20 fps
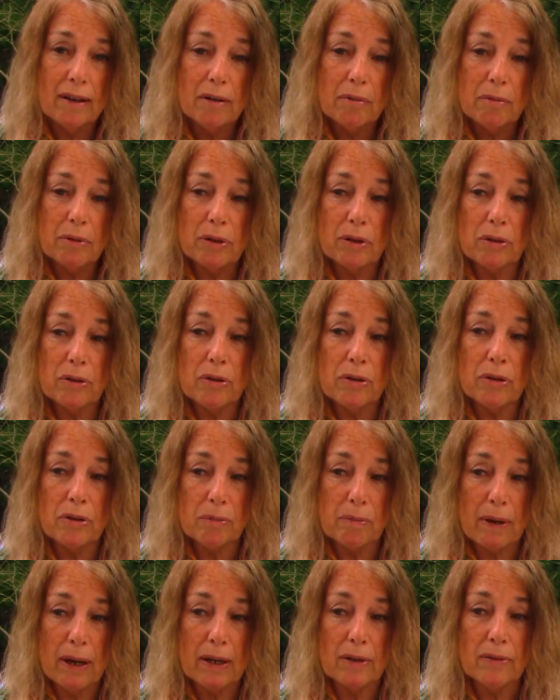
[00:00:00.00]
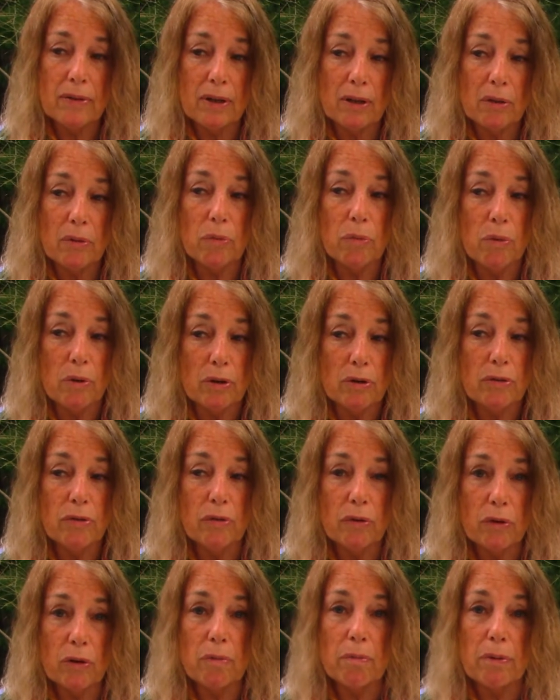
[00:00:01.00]
because his passing was
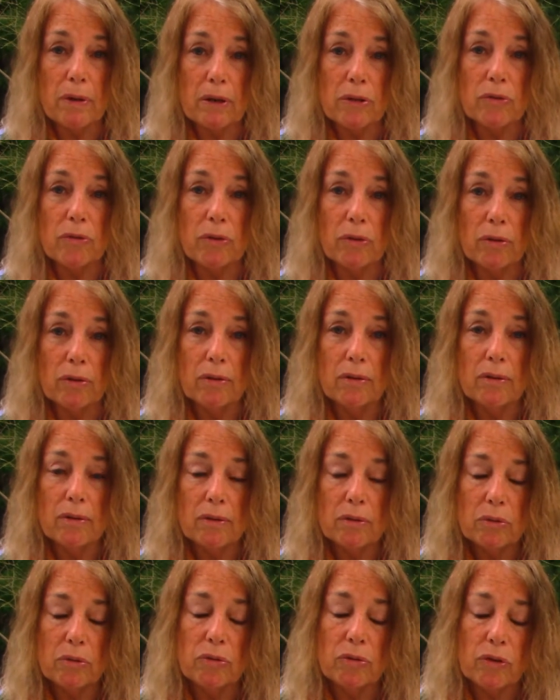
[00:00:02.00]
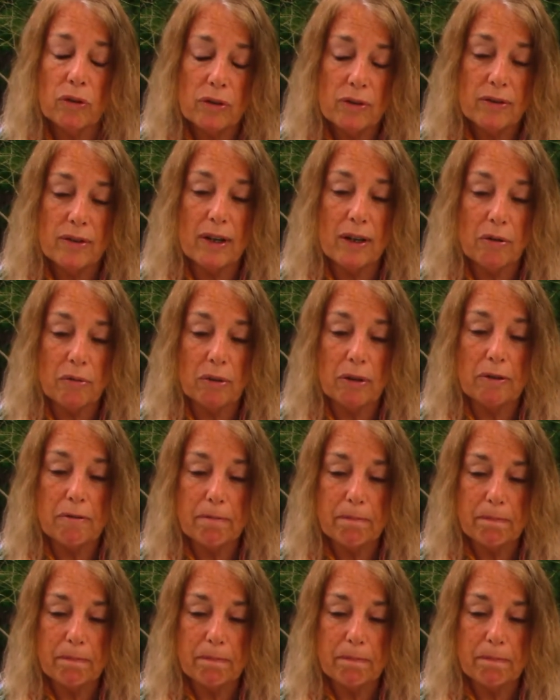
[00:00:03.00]
very peaceful, it was very sacred.